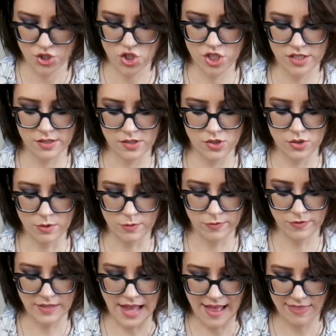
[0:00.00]
just to
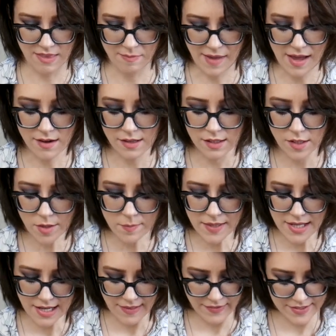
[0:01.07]
flatten them out a little
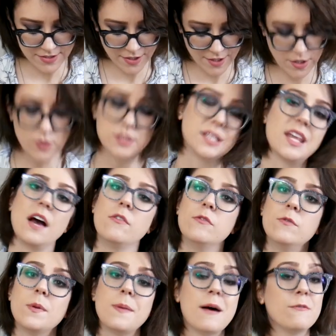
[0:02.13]
bit. And these are gonna go into the oven
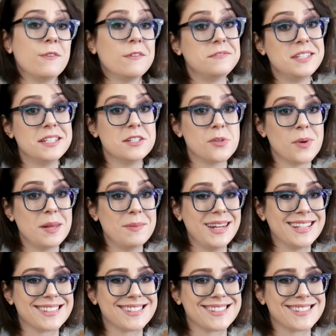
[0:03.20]
for about 15 to 20 minutes.